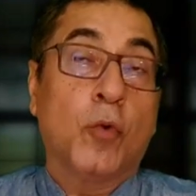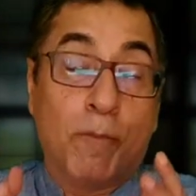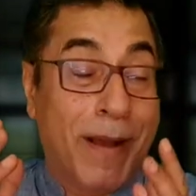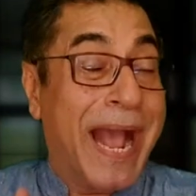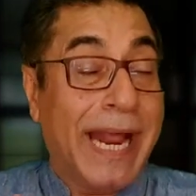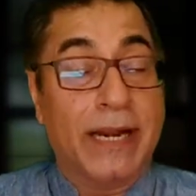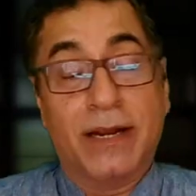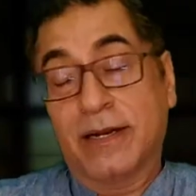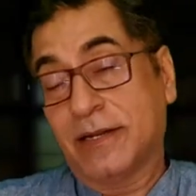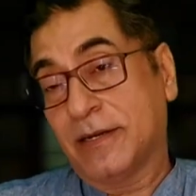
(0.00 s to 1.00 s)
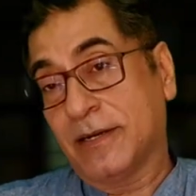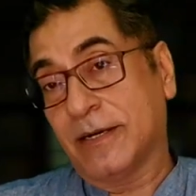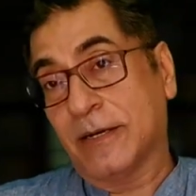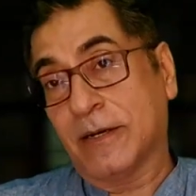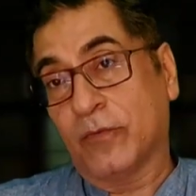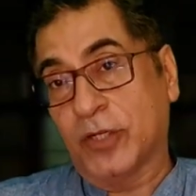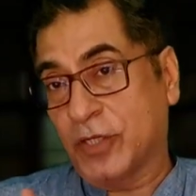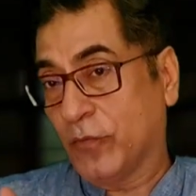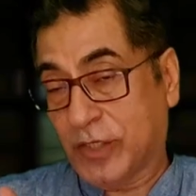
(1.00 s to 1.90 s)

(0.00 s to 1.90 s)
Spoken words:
ban, which